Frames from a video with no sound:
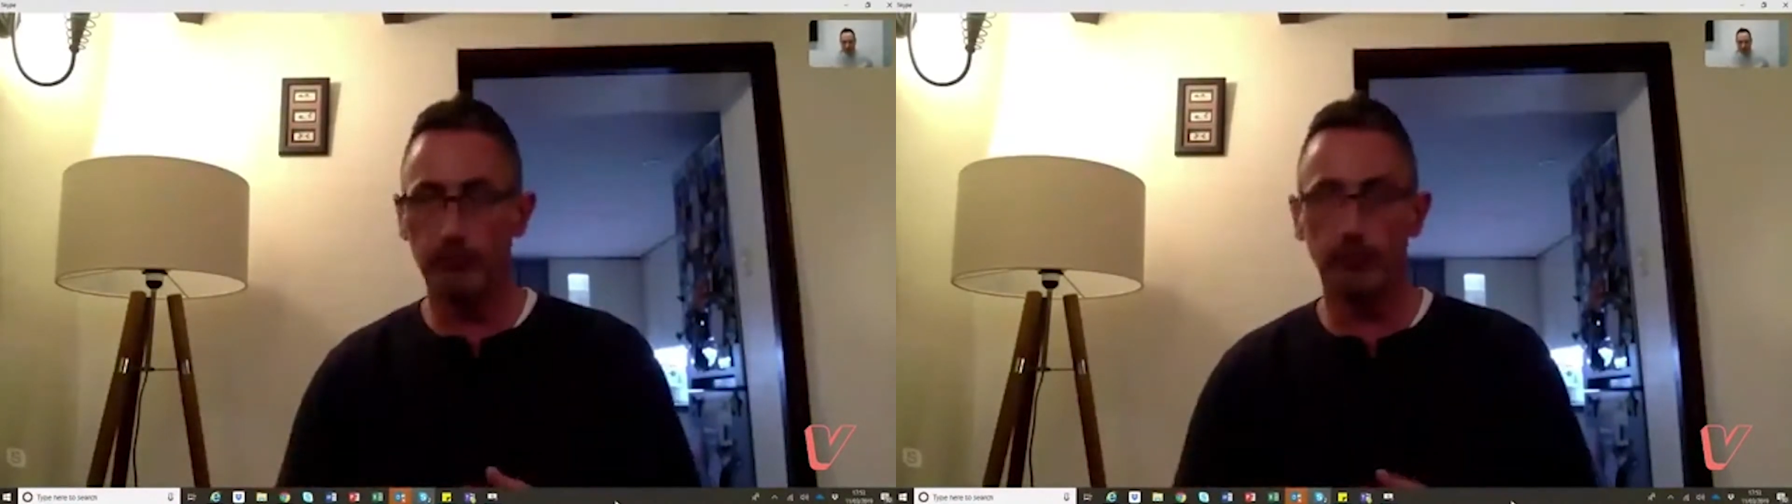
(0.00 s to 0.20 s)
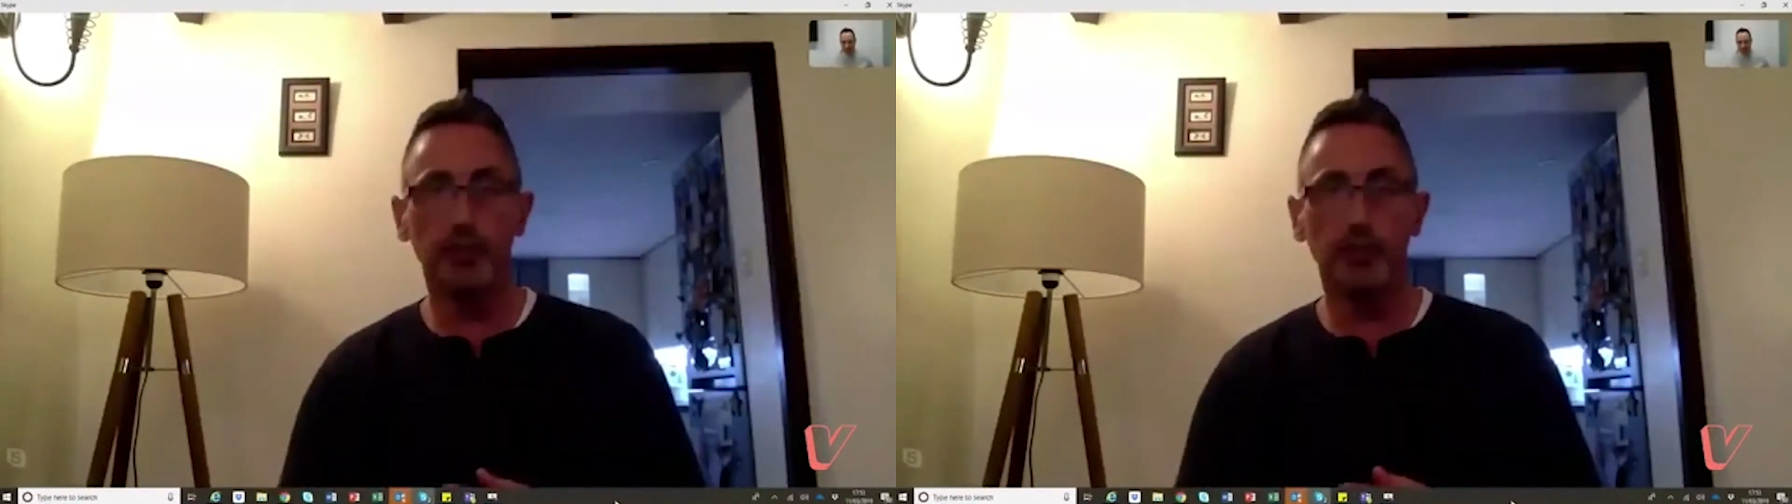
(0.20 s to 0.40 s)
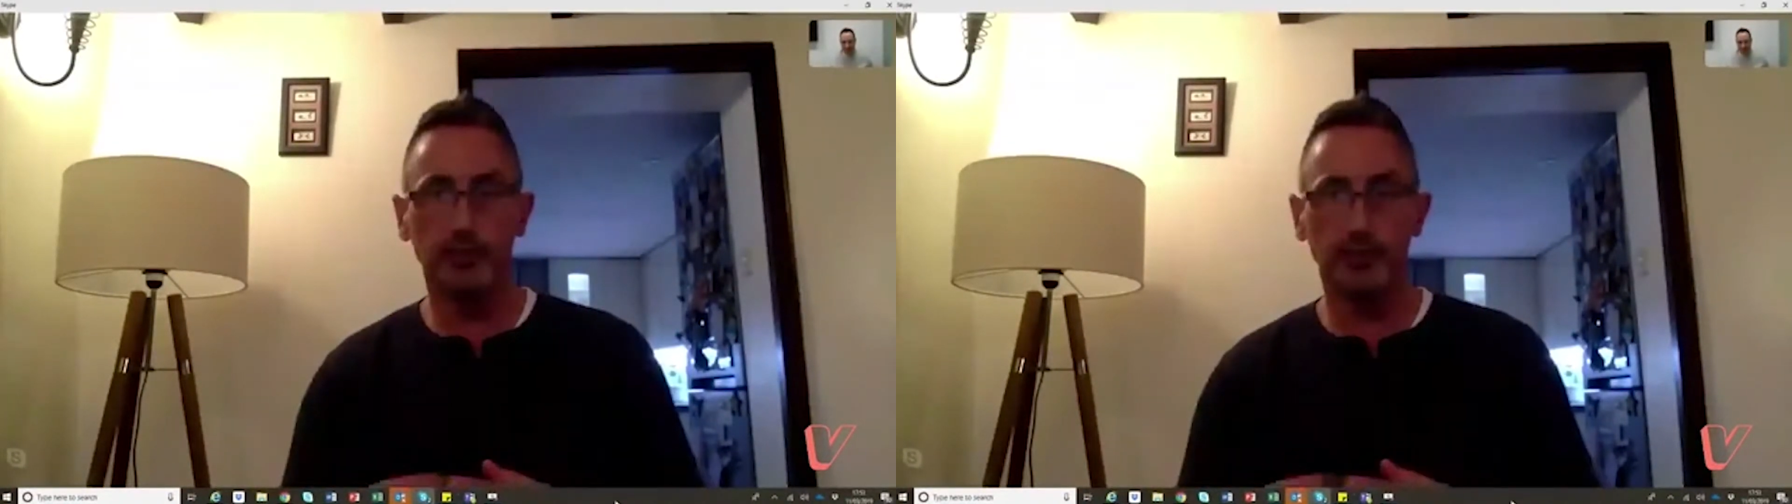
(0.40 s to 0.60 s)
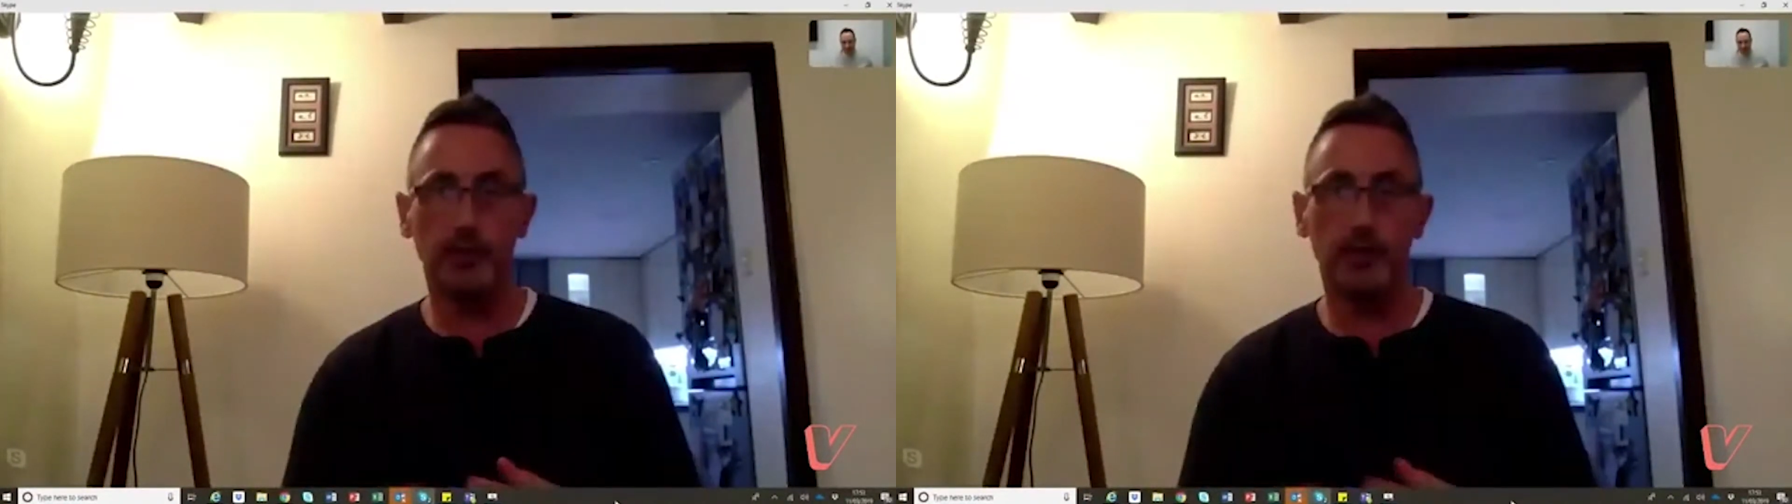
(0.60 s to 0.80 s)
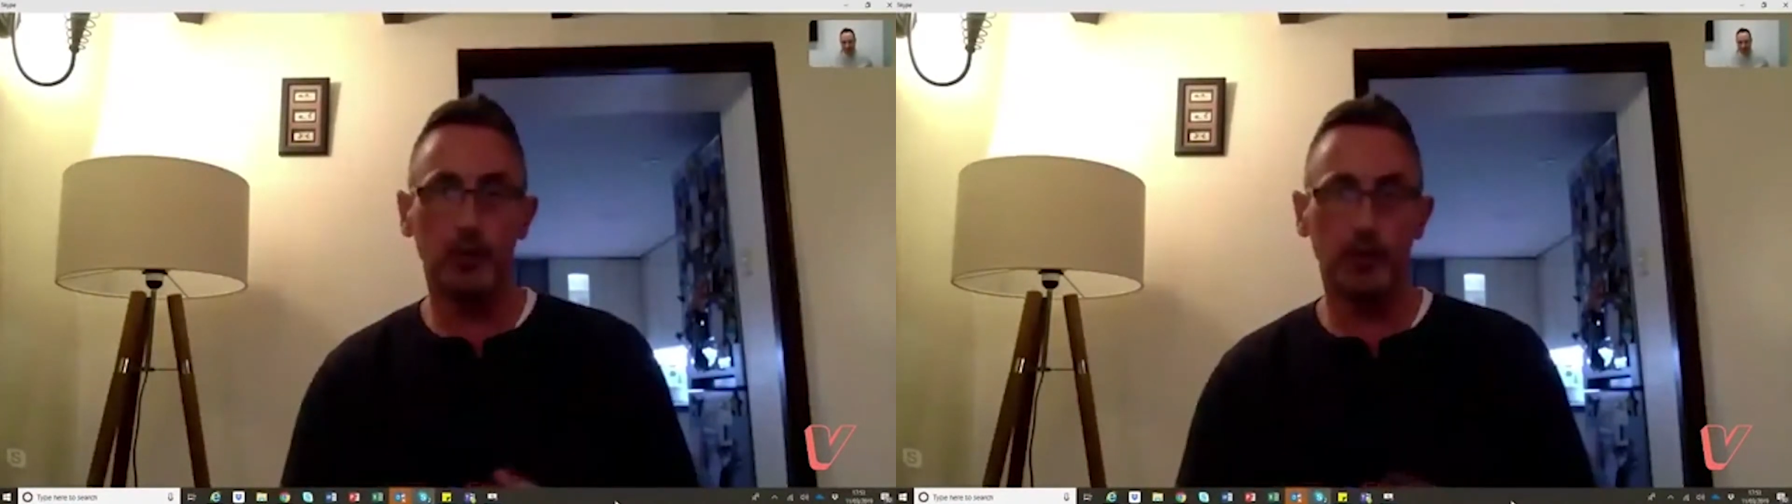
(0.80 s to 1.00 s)
really
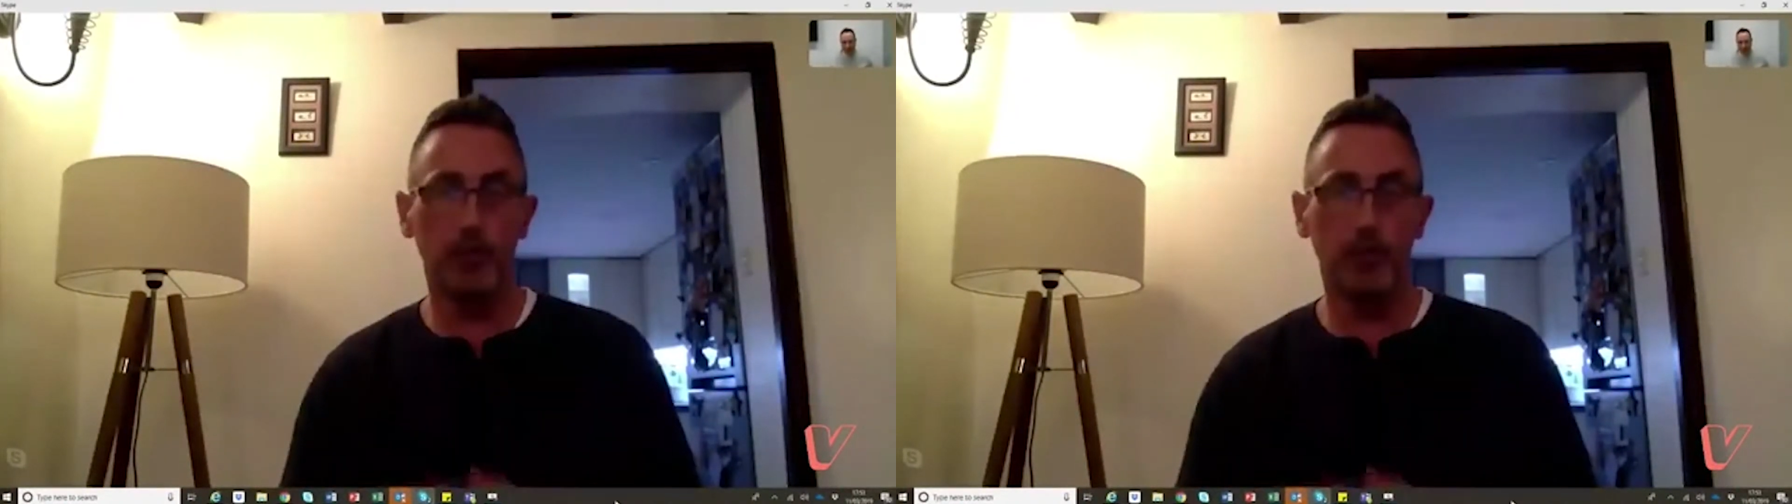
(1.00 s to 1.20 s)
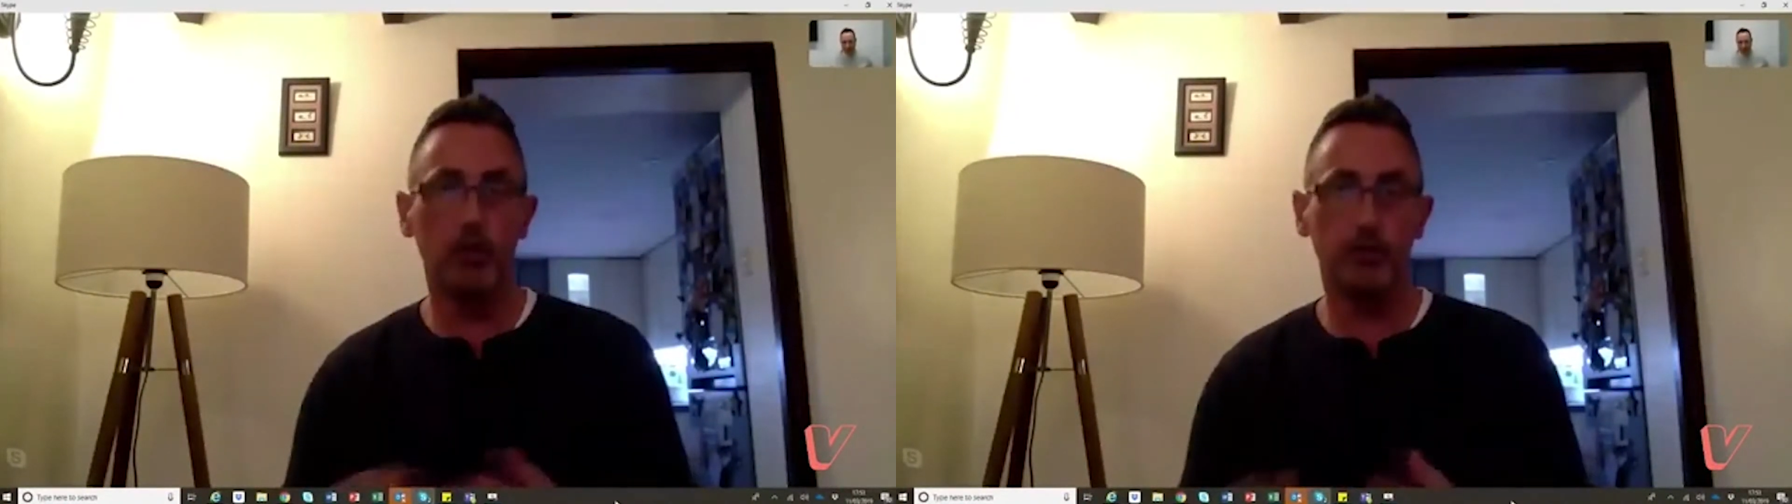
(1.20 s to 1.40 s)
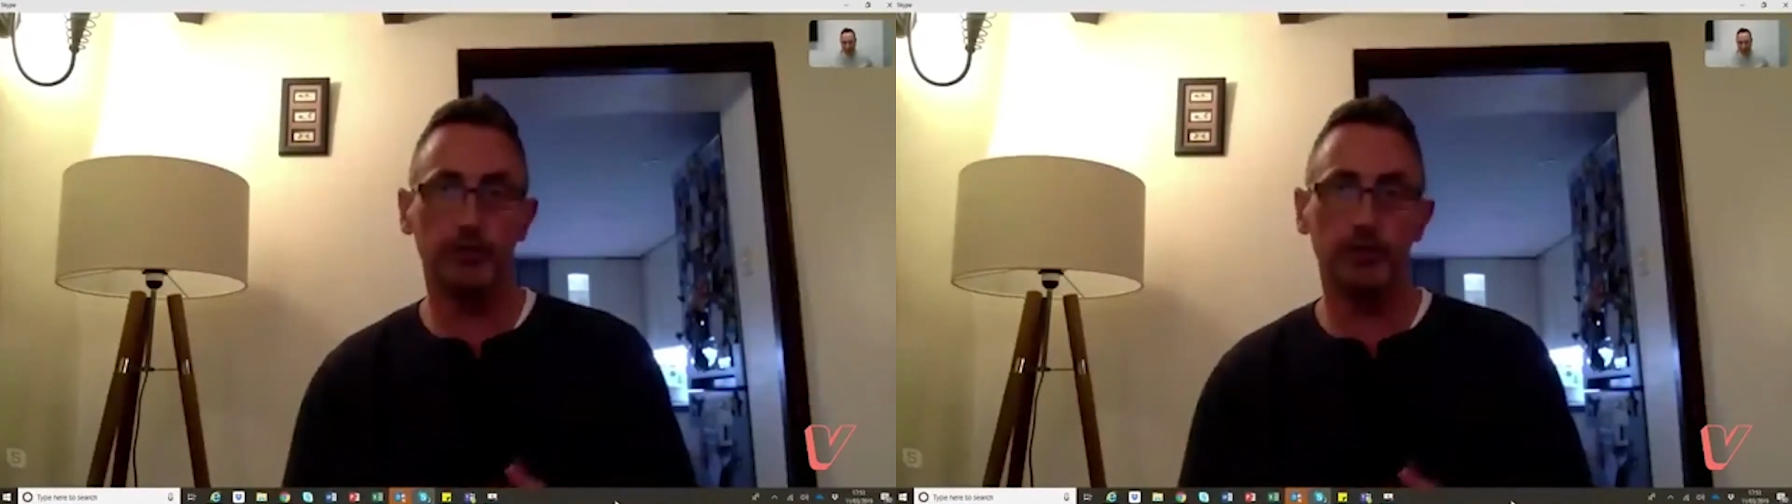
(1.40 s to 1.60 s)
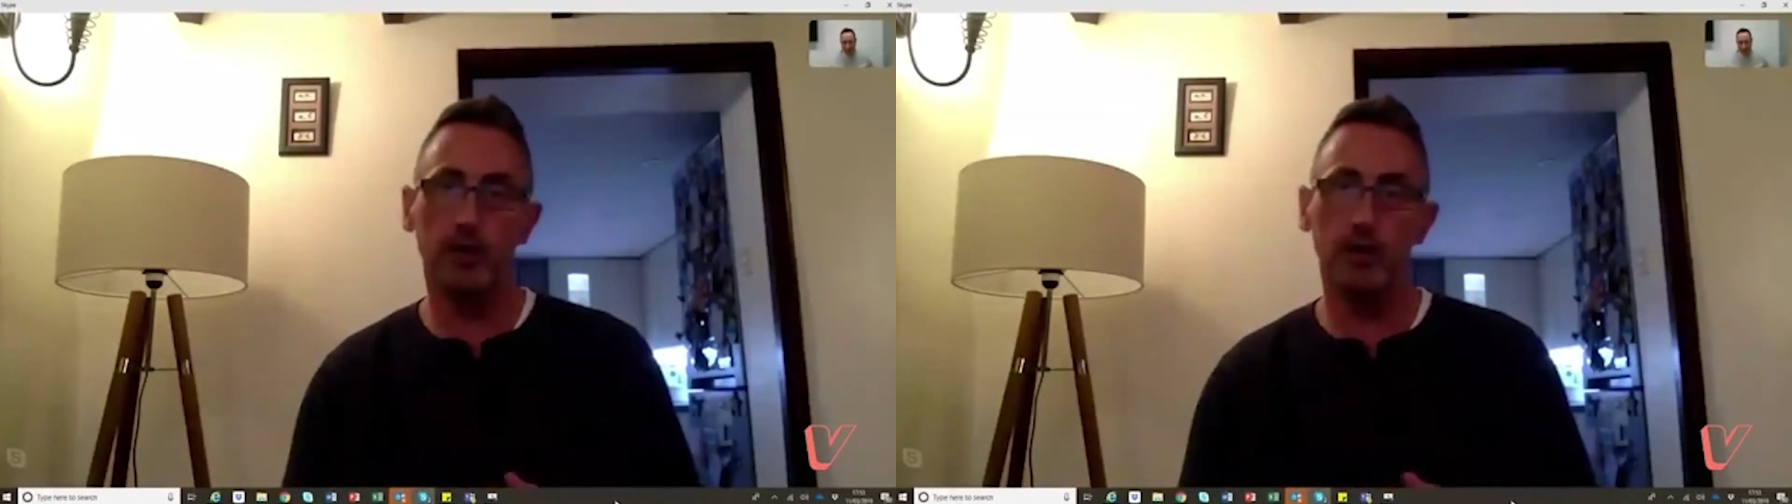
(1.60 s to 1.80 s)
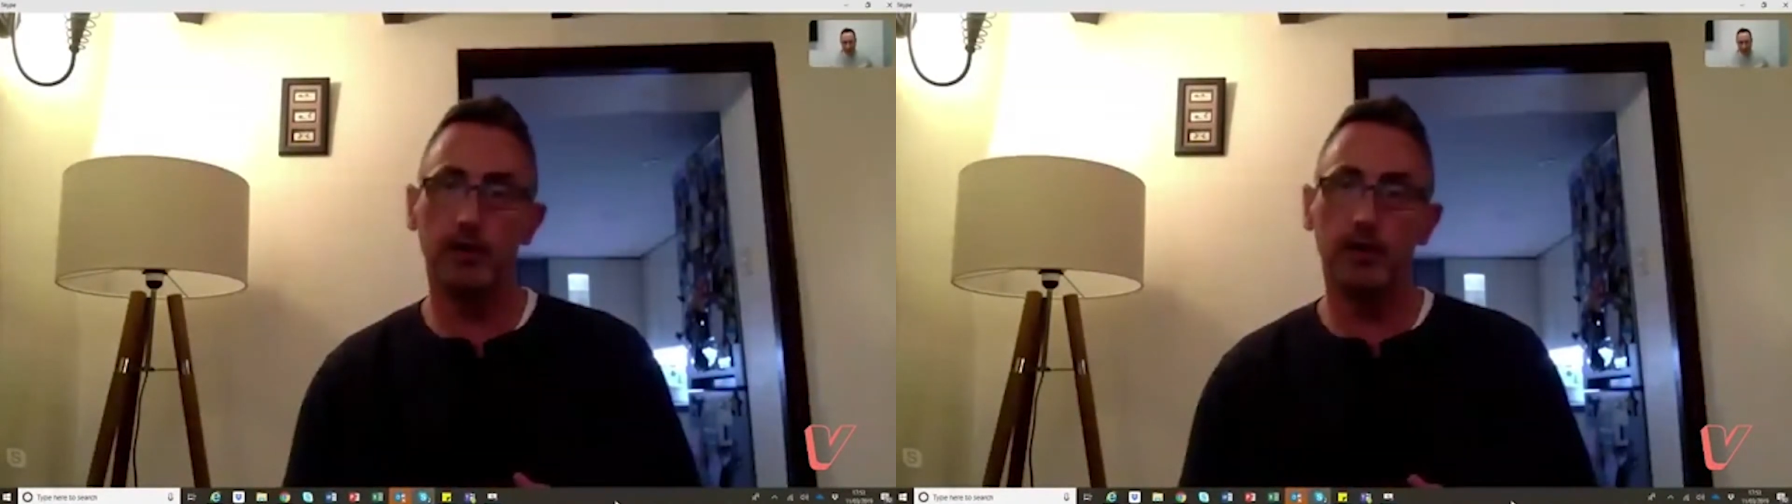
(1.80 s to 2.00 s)
understand where the blockers are.